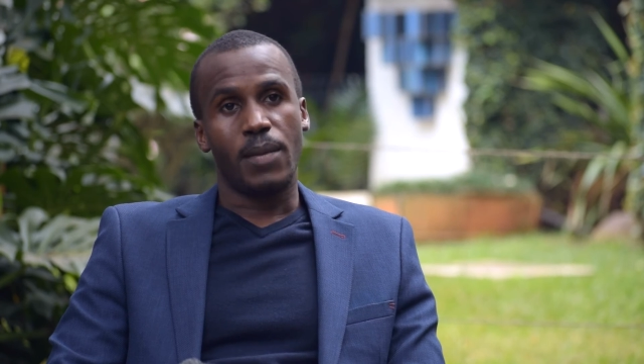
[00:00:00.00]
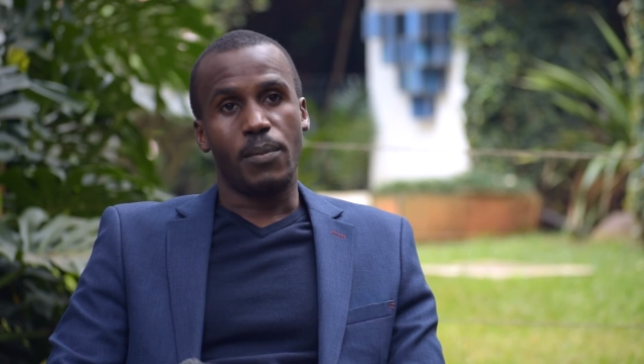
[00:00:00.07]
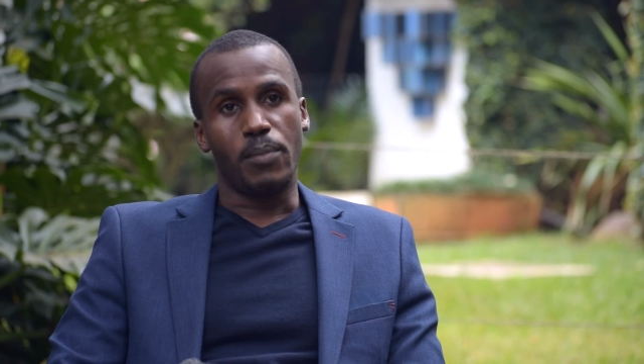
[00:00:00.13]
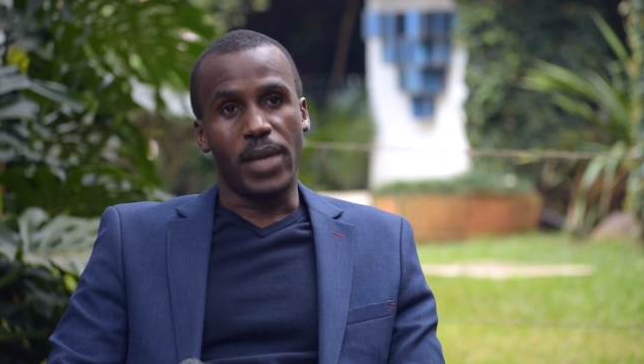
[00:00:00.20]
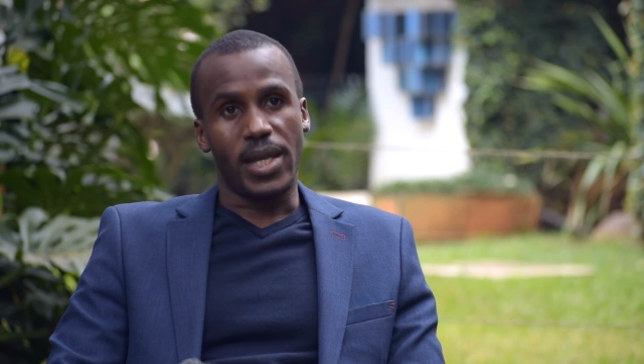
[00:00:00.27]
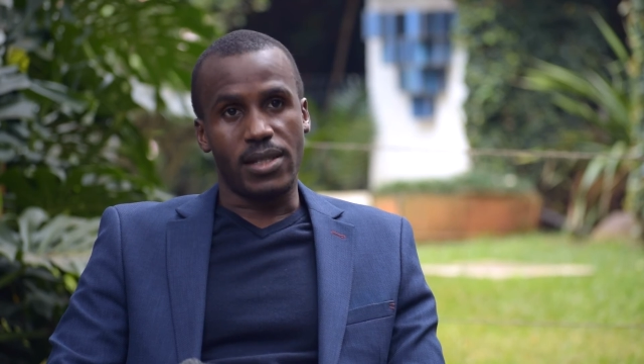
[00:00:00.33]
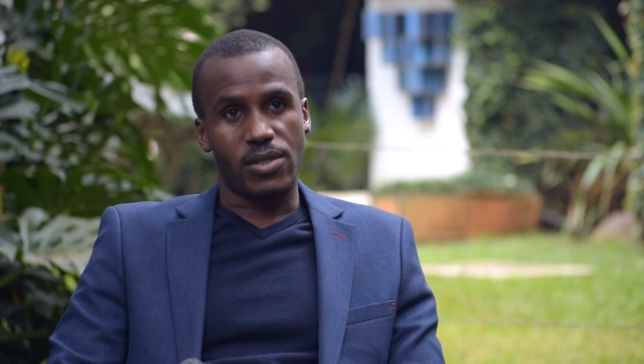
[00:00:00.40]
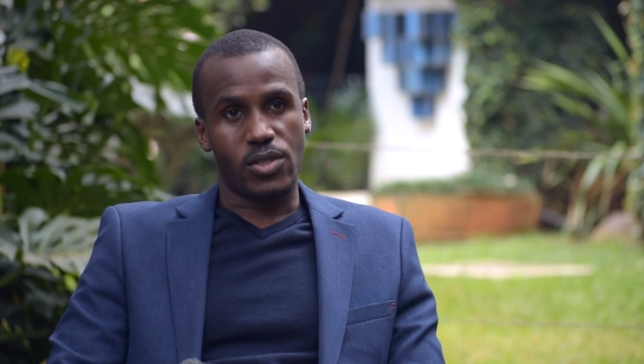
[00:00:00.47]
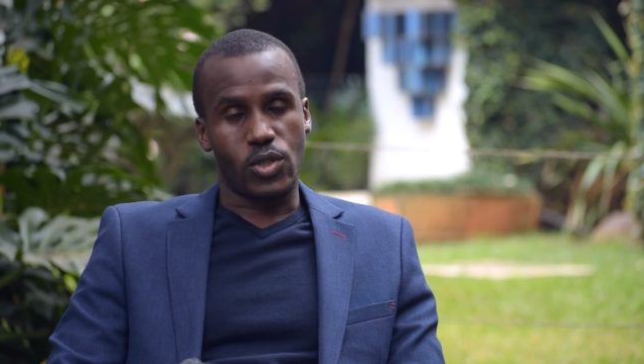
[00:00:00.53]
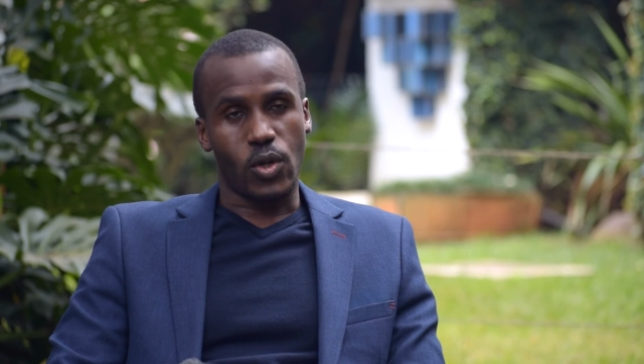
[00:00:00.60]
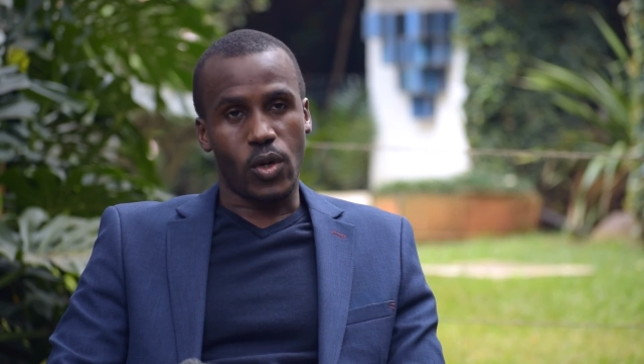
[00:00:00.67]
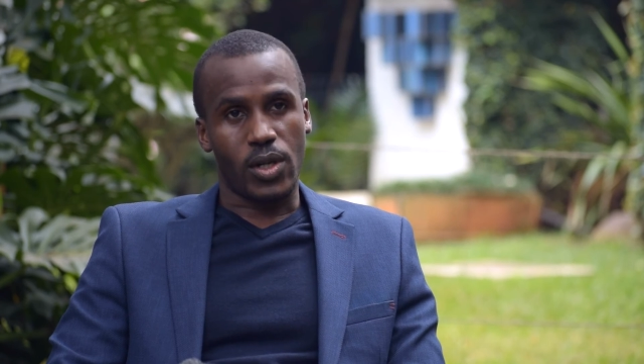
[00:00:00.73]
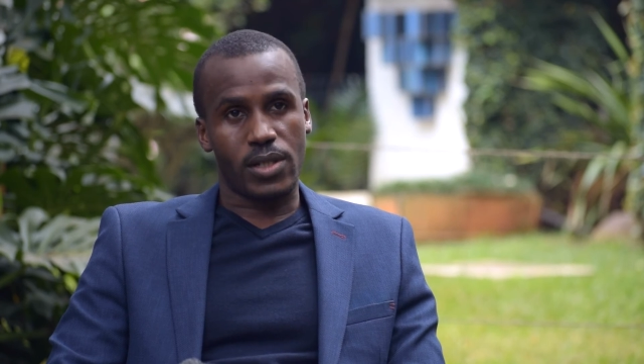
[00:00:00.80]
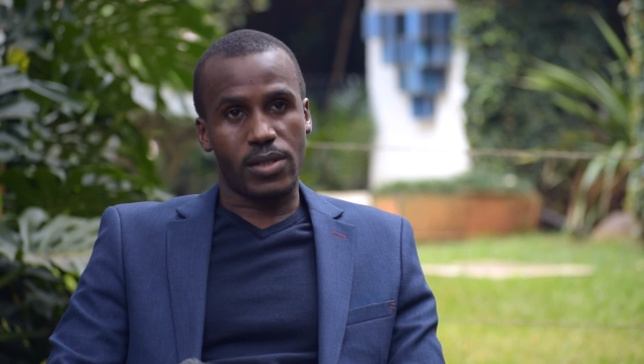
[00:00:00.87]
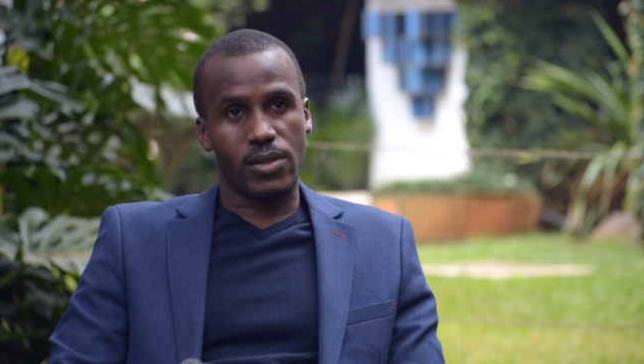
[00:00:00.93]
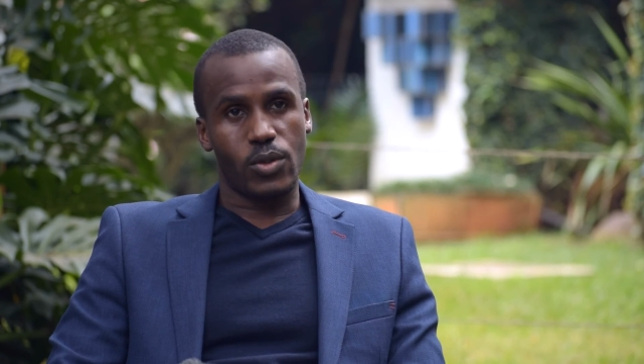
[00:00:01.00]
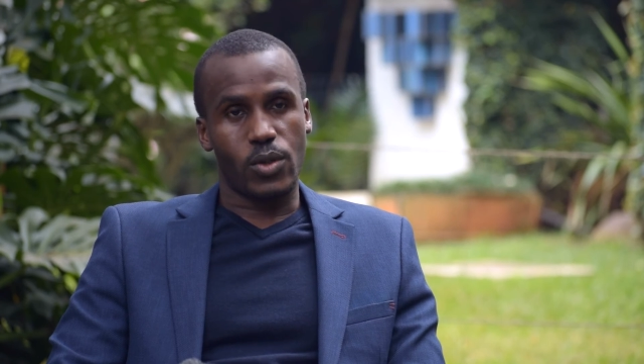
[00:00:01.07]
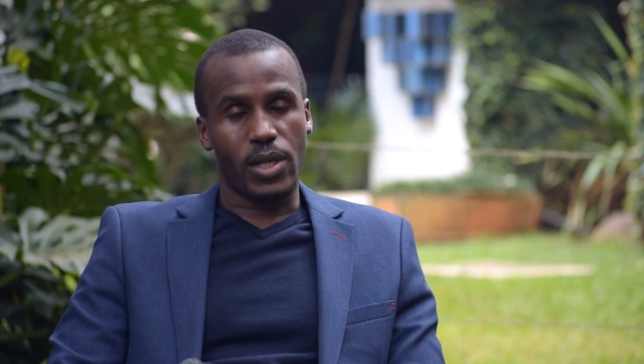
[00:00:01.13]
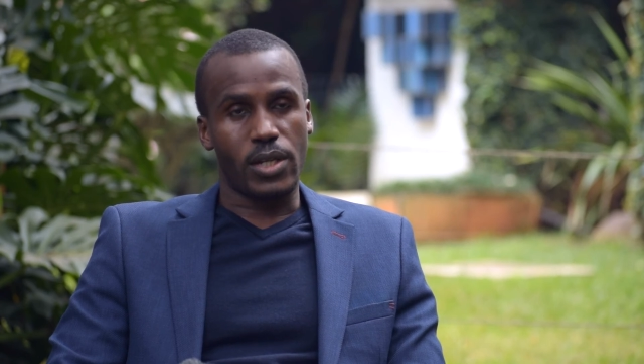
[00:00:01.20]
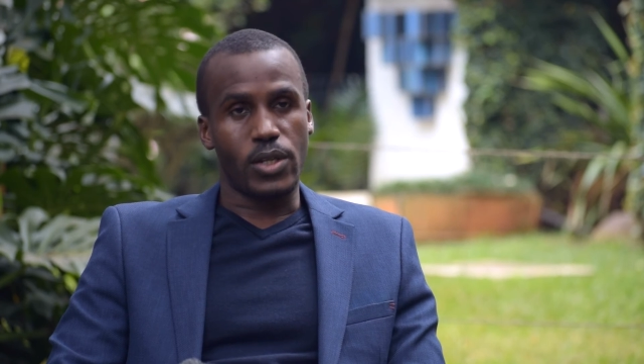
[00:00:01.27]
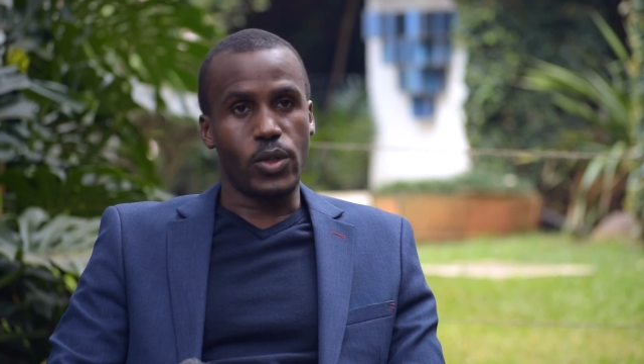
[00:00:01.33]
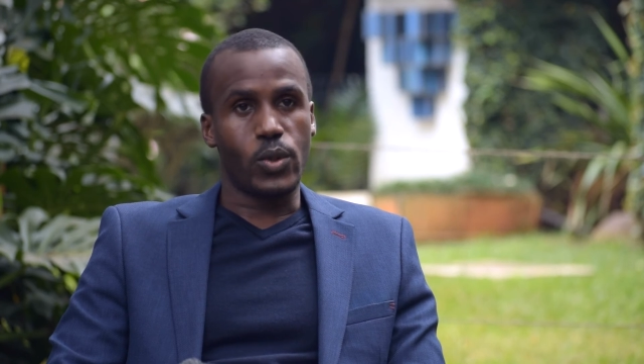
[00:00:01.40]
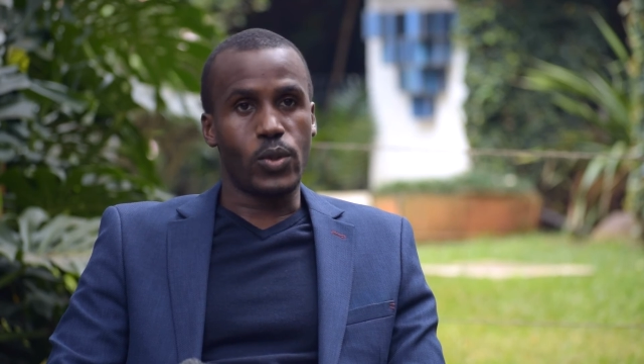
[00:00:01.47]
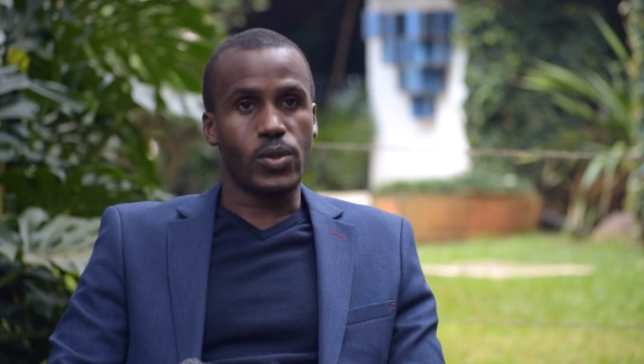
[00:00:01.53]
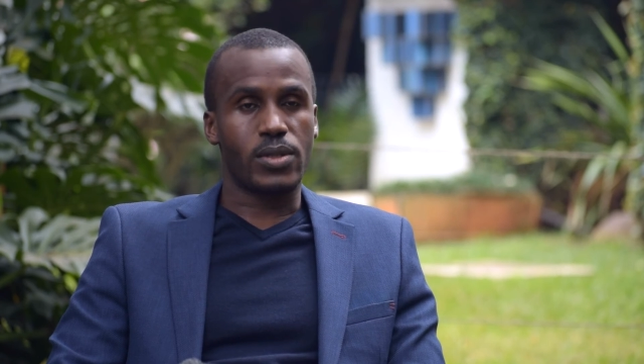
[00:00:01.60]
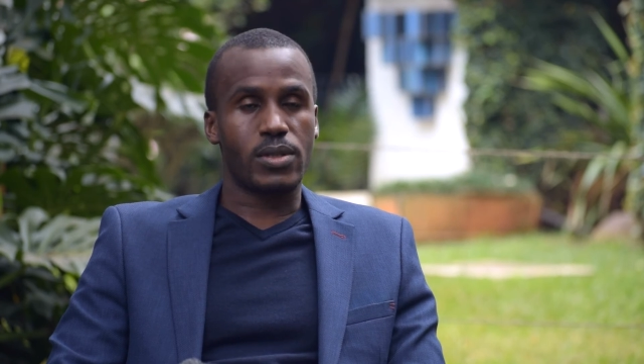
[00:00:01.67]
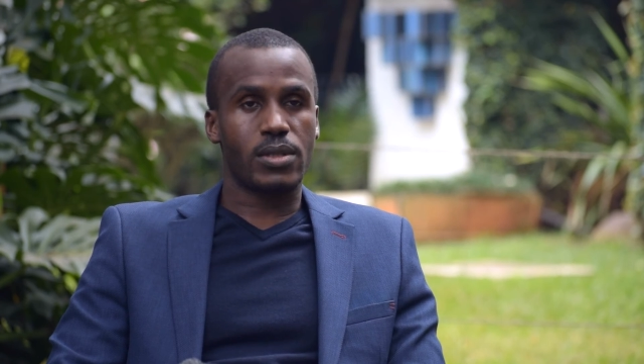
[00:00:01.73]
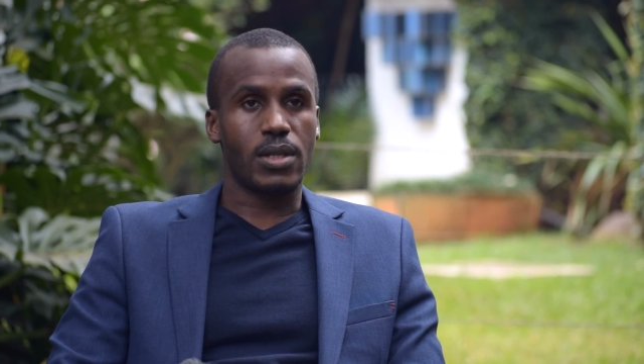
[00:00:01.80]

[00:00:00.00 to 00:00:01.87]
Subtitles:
maize stalks, you can use